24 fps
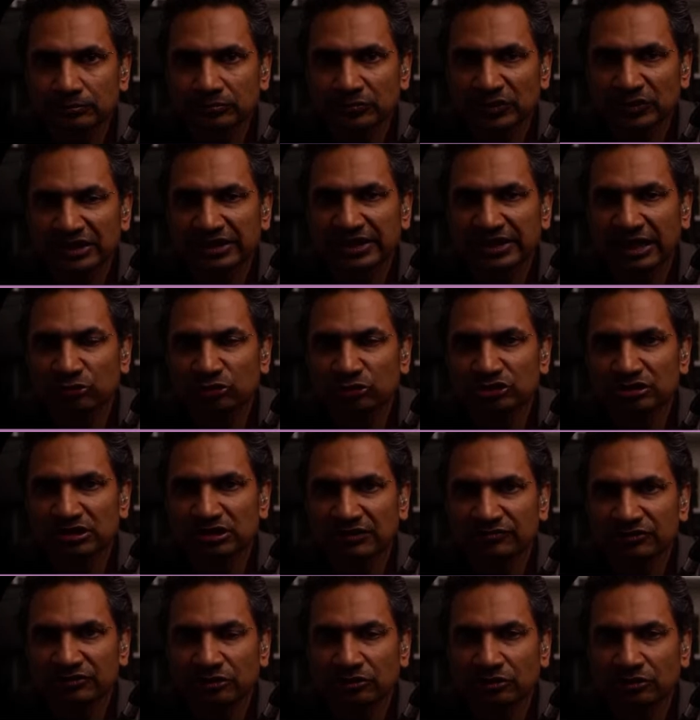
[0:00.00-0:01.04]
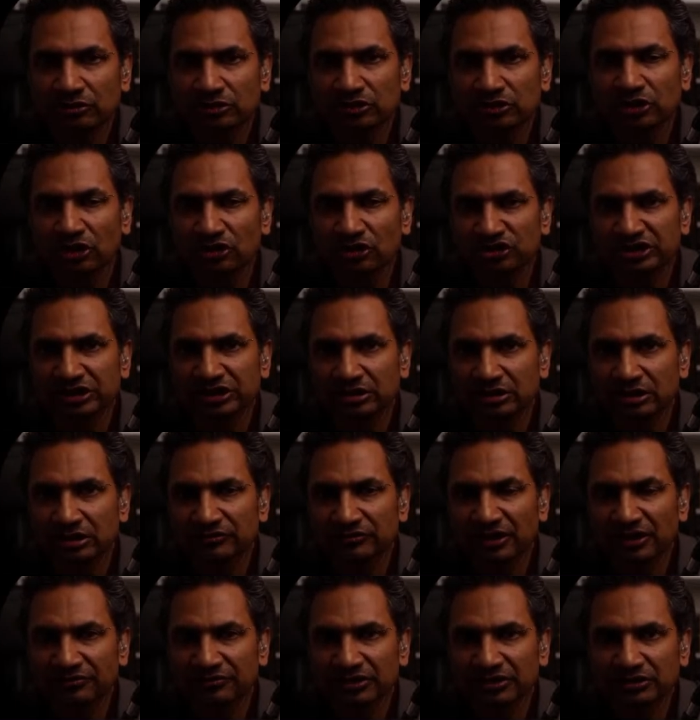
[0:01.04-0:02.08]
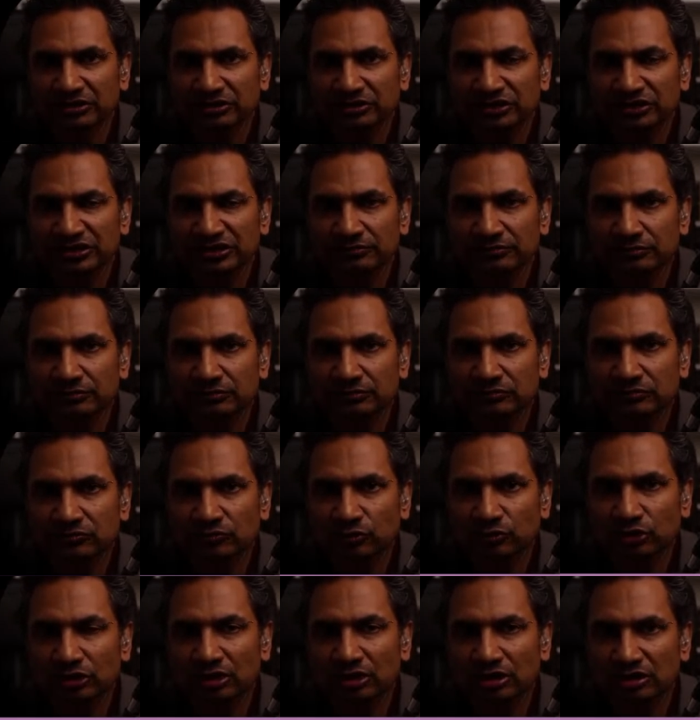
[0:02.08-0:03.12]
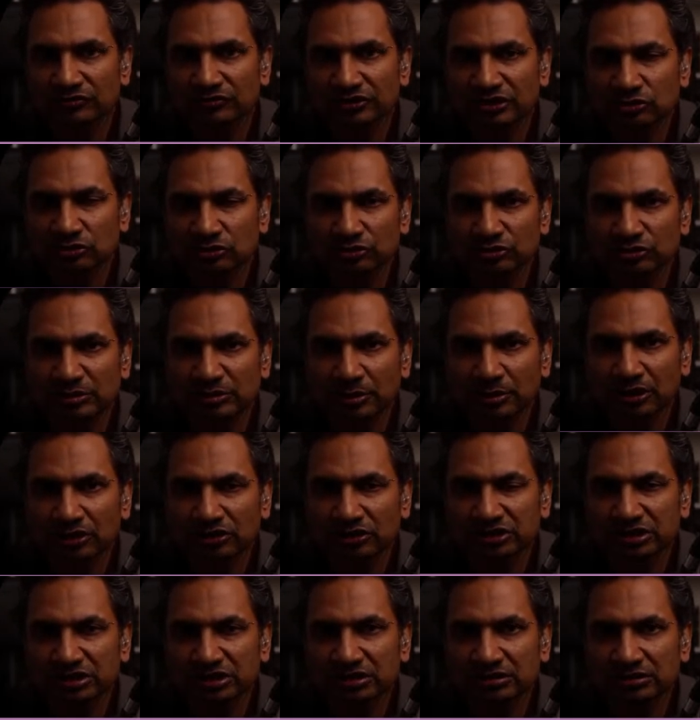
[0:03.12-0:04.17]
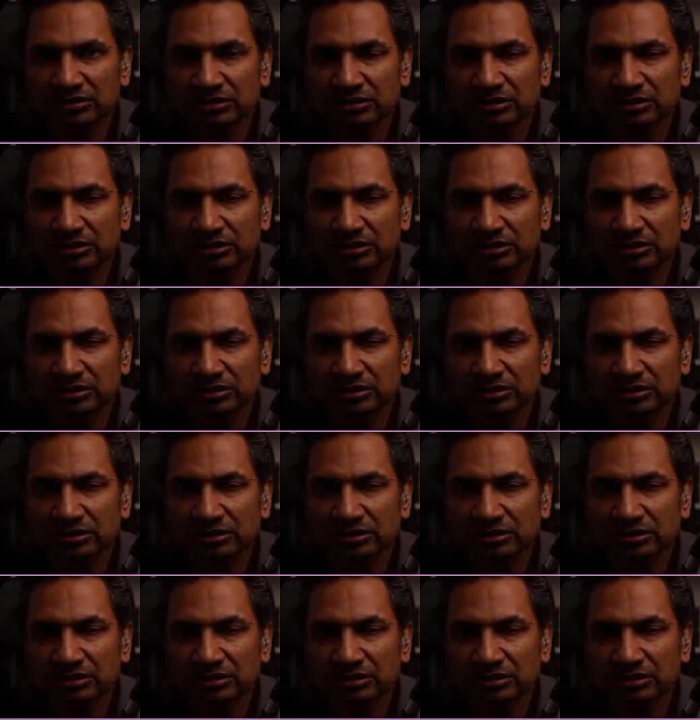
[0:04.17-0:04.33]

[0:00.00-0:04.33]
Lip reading: The council have their own dossier of evidence where all of this was reported.